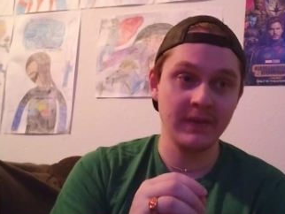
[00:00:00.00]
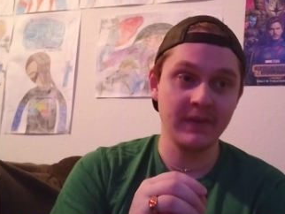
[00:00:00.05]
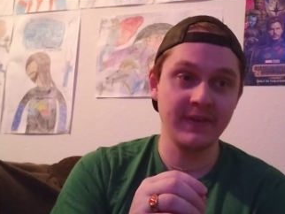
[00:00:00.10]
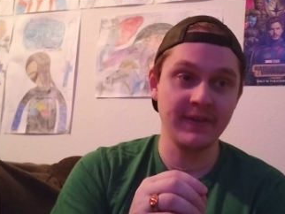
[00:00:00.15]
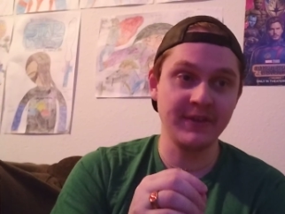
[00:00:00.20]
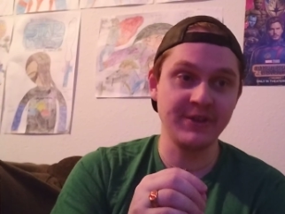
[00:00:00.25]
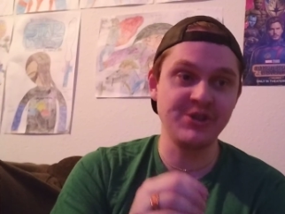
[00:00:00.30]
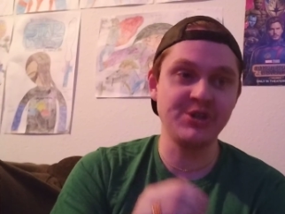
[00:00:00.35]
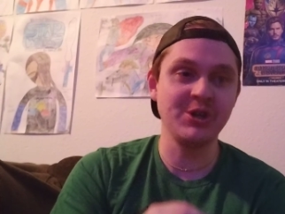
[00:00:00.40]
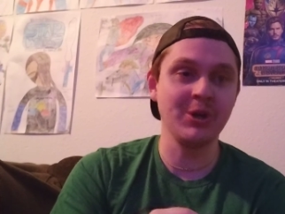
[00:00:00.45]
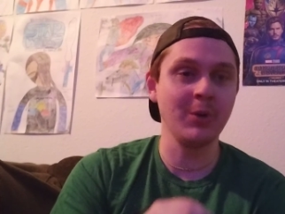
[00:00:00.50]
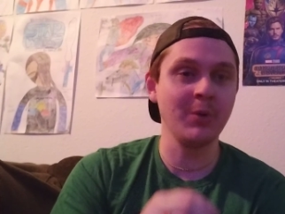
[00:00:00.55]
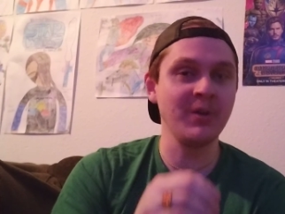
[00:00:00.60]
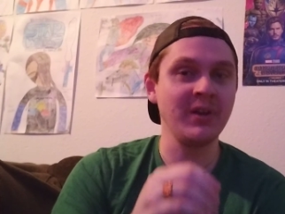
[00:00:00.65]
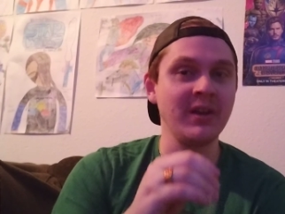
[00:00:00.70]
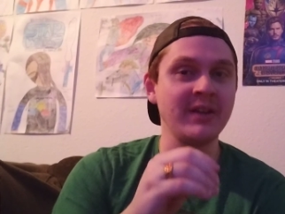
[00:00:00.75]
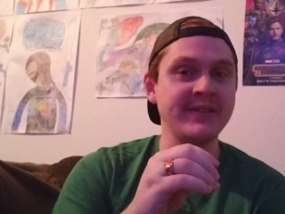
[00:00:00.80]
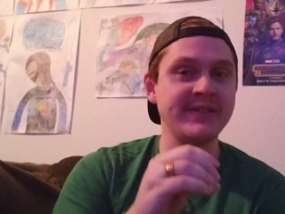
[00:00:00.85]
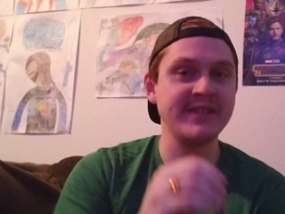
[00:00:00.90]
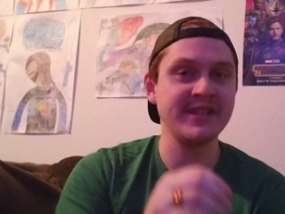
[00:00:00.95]
the
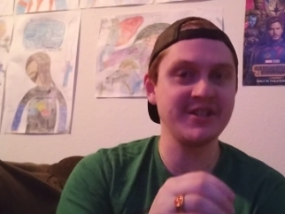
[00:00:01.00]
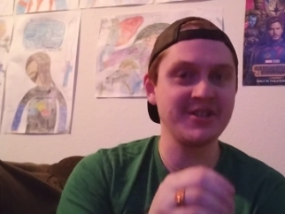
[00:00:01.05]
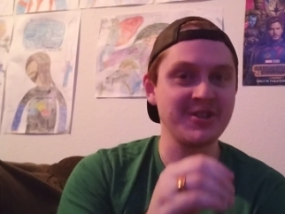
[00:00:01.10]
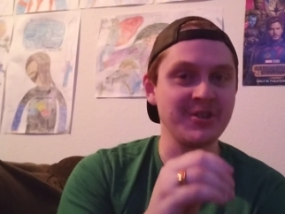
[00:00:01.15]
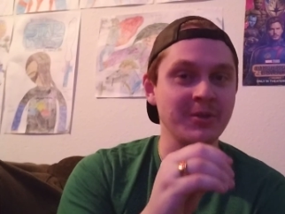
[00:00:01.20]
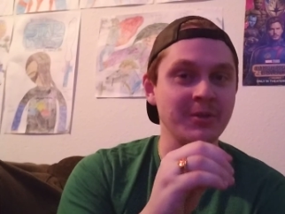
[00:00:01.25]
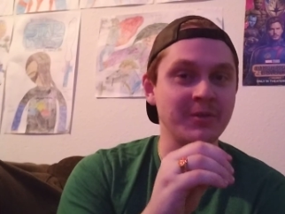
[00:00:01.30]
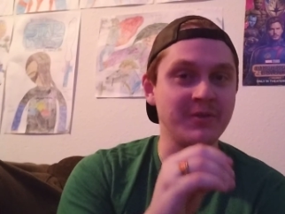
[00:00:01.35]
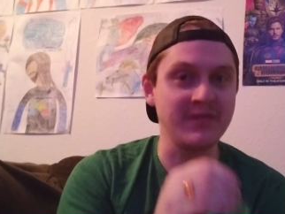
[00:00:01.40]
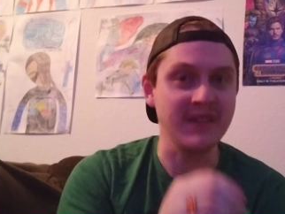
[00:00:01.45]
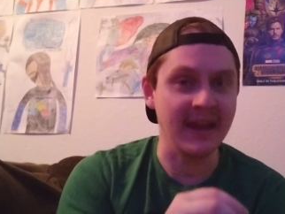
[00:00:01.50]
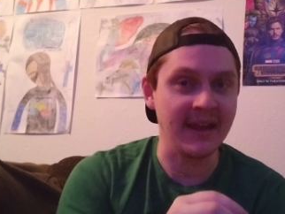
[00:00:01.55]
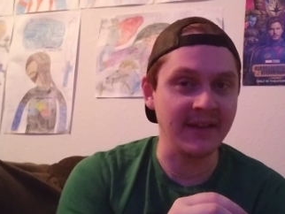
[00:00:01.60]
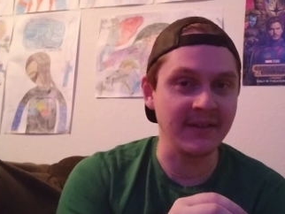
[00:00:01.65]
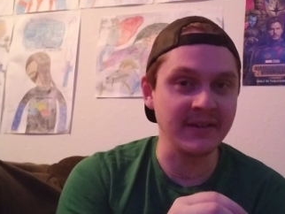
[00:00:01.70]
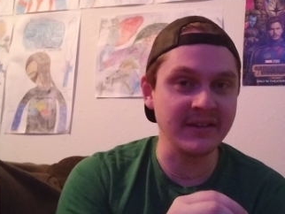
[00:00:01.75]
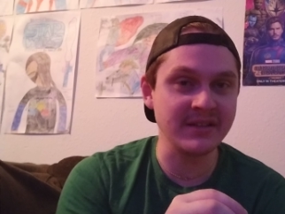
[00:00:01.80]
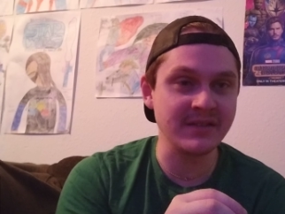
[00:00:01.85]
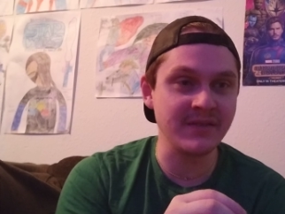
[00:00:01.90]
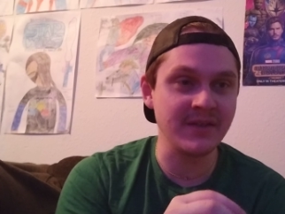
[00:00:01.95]
Jonah Digital
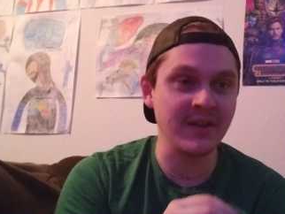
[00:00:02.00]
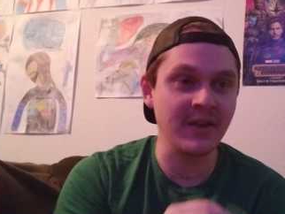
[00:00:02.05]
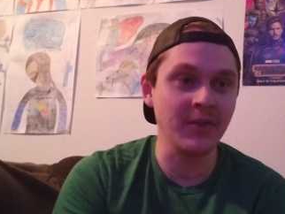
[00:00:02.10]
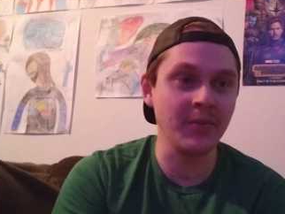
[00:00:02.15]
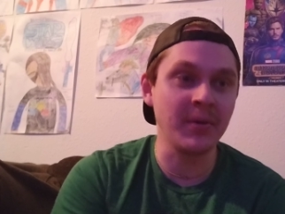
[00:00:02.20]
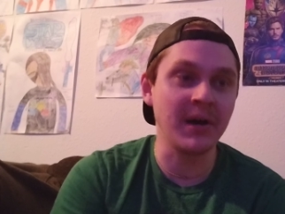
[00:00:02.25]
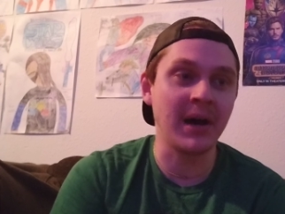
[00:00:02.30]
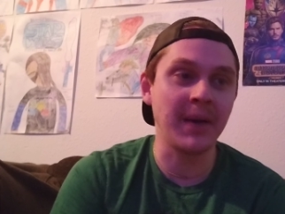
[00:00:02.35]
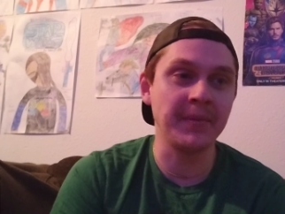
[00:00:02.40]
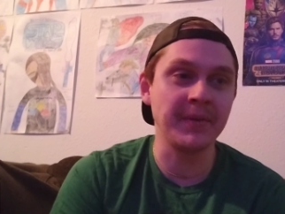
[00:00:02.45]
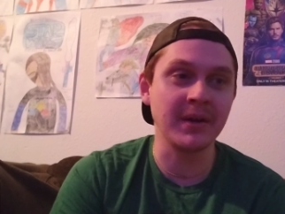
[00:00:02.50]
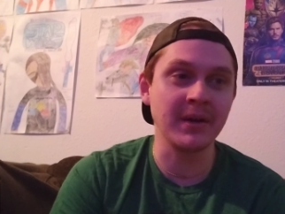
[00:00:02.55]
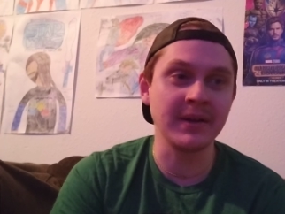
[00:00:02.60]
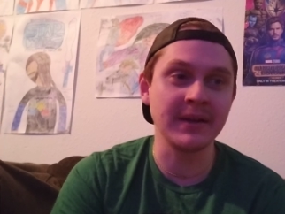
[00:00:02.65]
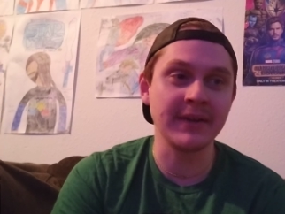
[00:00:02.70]
Dailies video popped out.